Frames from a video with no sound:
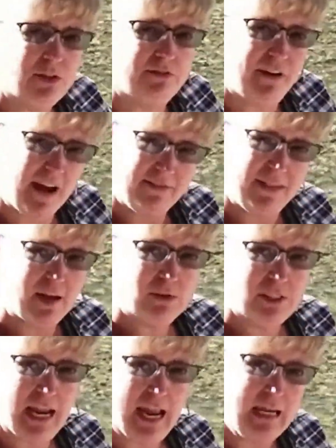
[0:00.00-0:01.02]
to
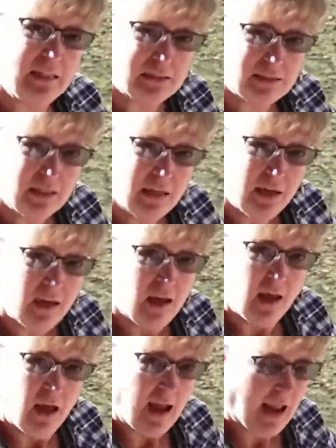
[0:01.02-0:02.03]
5,000 eggs.
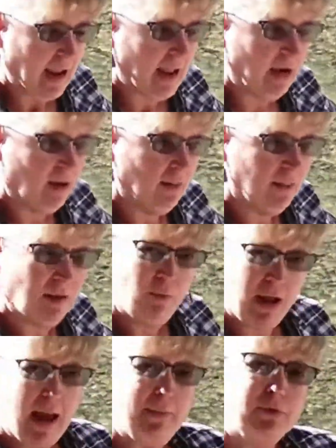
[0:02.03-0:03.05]
And then
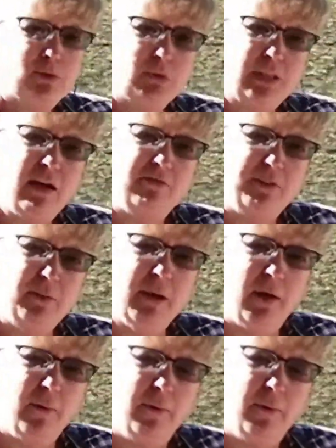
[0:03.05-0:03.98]
what happens with that female?